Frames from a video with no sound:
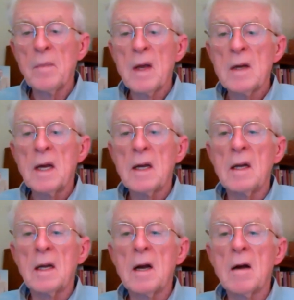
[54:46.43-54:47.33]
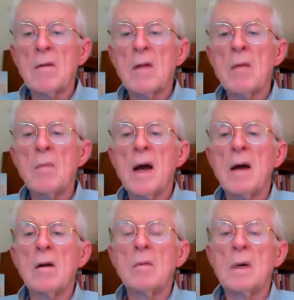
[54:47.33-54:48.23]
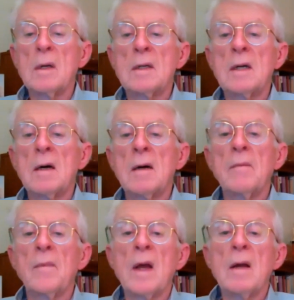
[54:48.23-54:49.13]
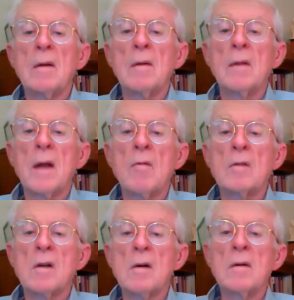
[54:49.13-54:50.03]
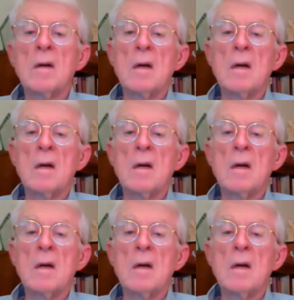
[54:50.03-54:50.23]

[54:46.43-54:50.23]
taking care of that matter, but that was a